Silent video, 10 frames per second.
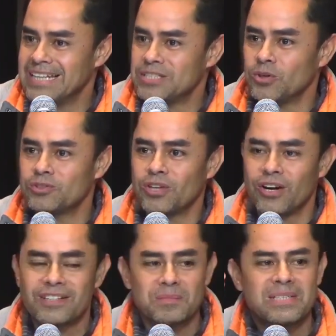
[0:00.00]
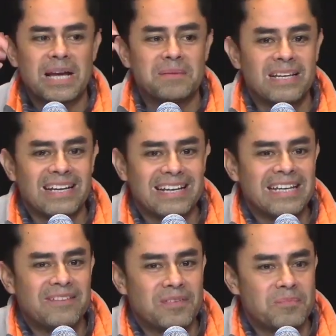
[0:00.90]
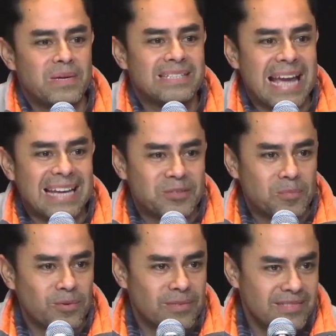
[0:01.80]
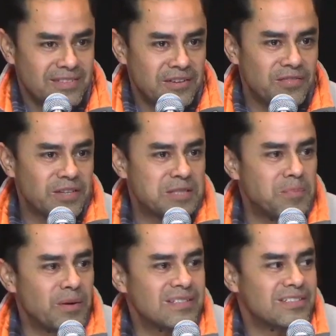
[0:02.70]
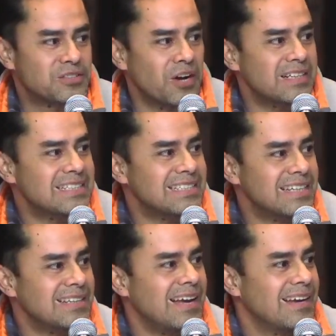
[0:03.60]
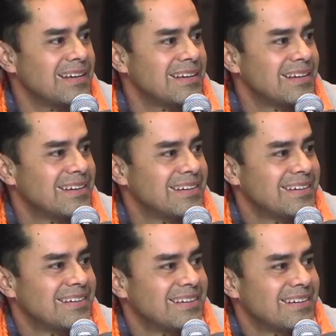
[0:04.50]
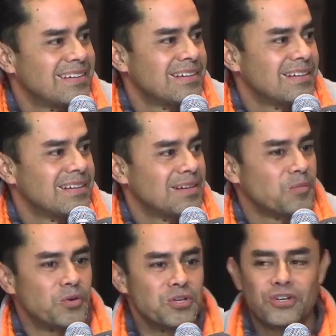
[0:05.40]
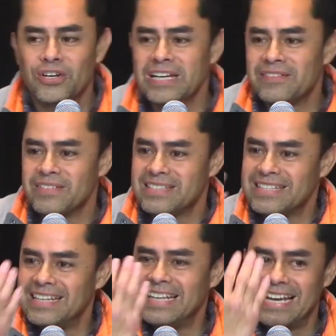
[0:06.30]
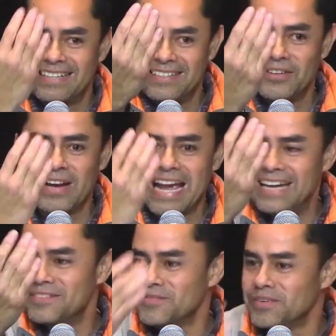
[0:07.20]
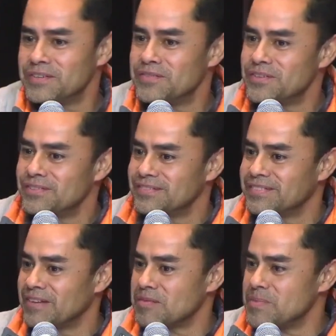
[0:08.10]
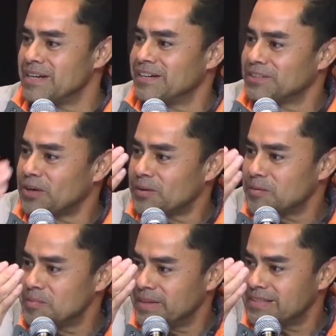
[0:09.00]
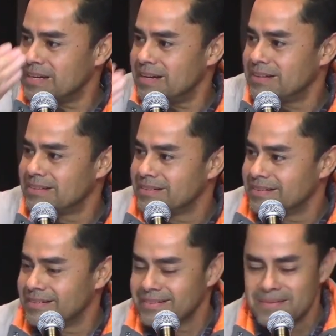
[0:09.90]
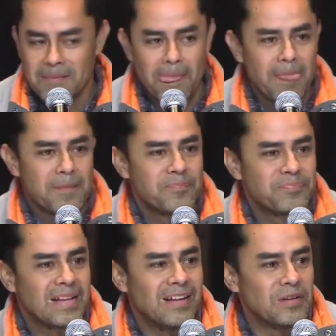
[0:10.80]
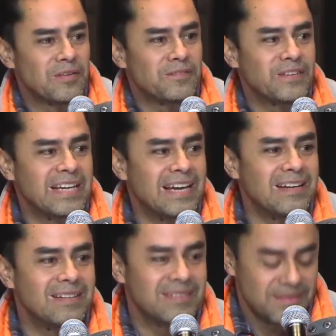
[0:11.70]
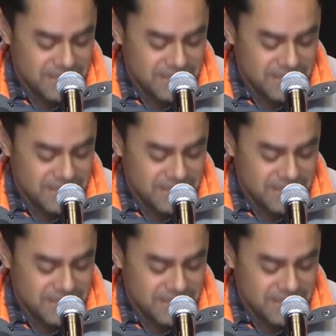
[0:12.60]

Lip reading: It's so dark sometimes that it can even be tangible. You ever experience a darkness like that? Where you couldn't even see like your hand in front of you? You ever been in a dark room like that? I'll never forget.